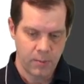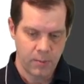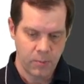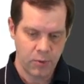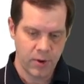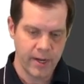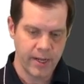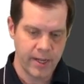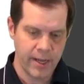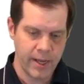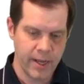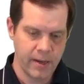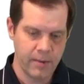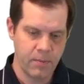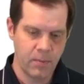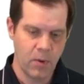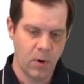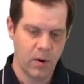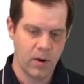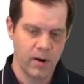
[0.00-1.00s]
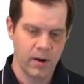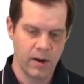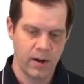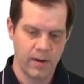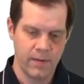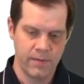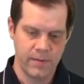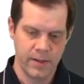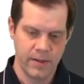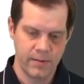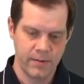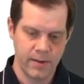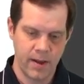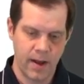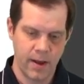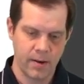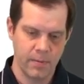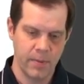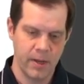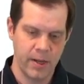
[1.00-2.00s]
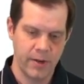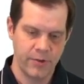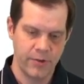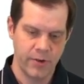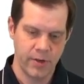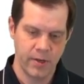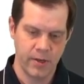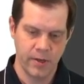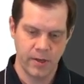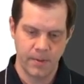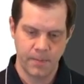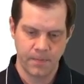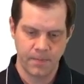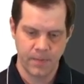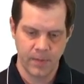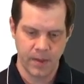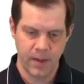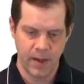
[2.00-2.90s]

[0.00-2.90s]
bring in more of this automation,